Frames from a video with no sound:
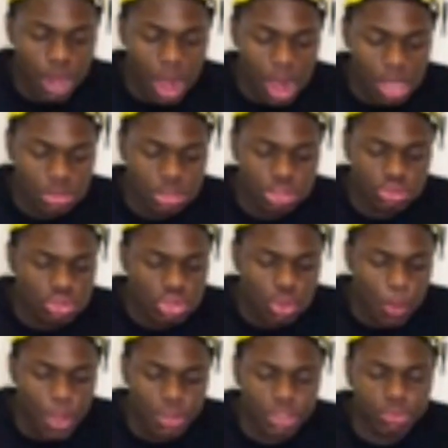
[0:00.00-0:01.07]
I think the
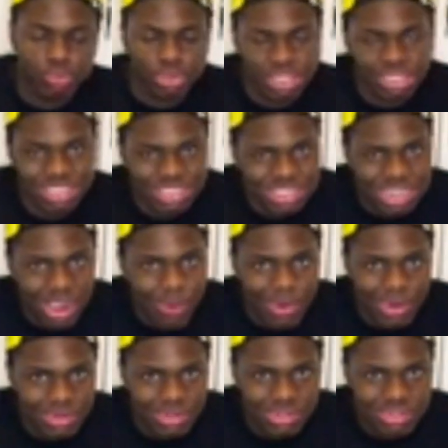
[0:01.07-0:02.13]
world can realize that
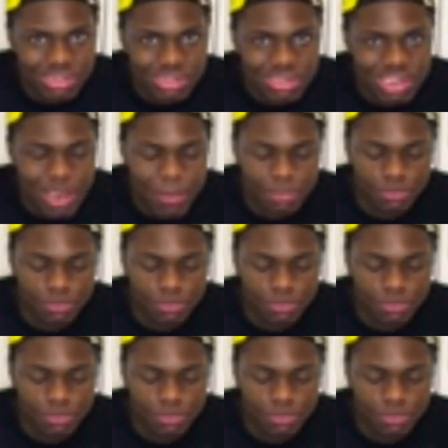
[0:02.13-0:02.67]
realistically,